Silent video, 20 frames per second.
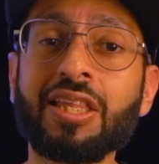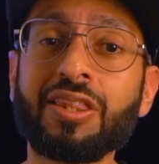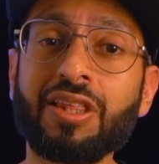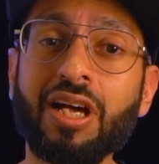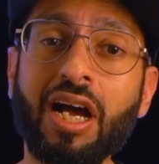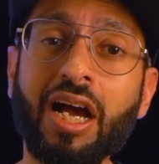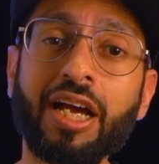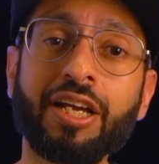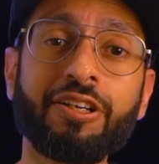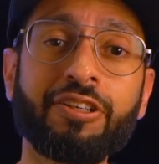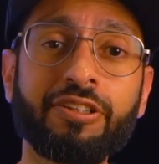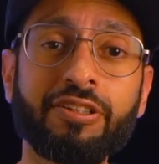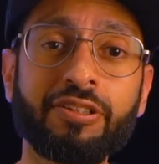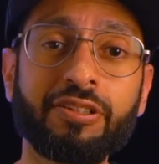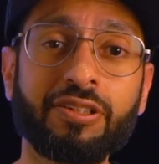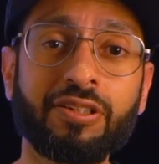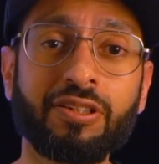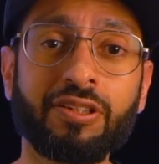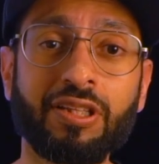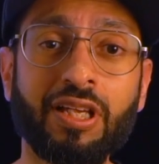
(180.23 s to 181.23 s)
the
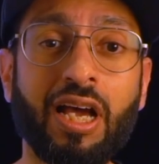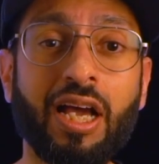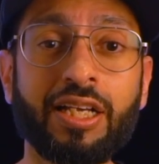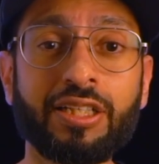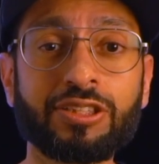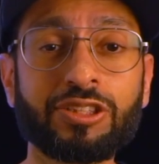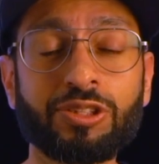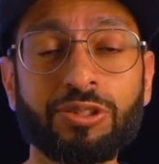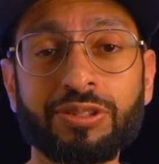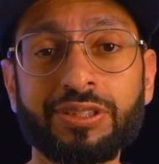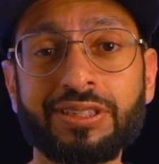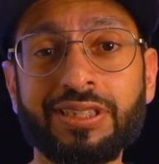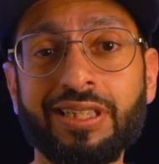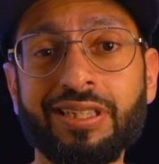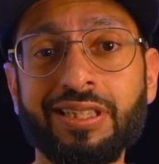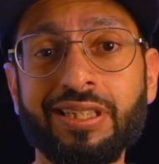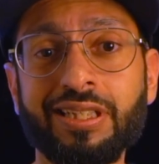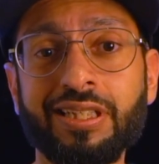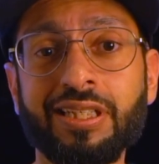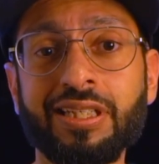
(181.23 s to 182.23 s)
higher the ISO
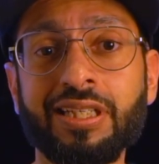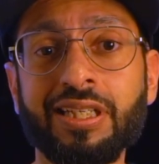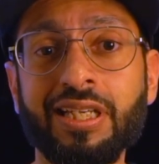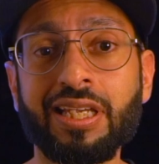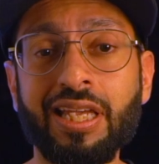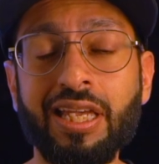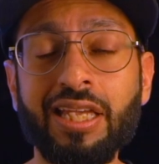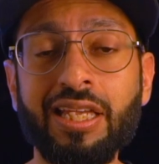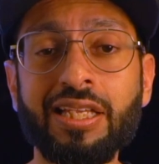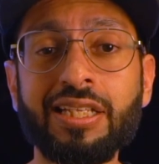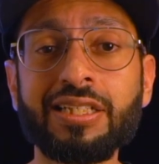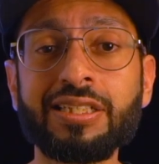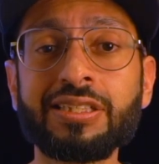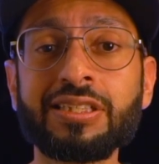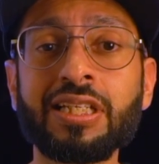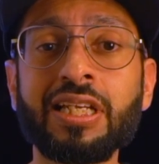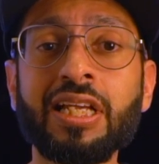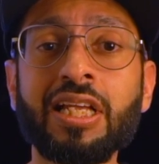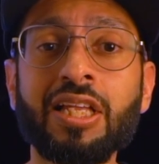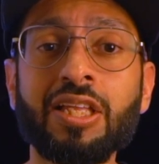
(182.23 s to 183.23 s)
setting
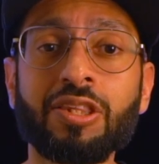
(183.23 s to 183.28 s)
is,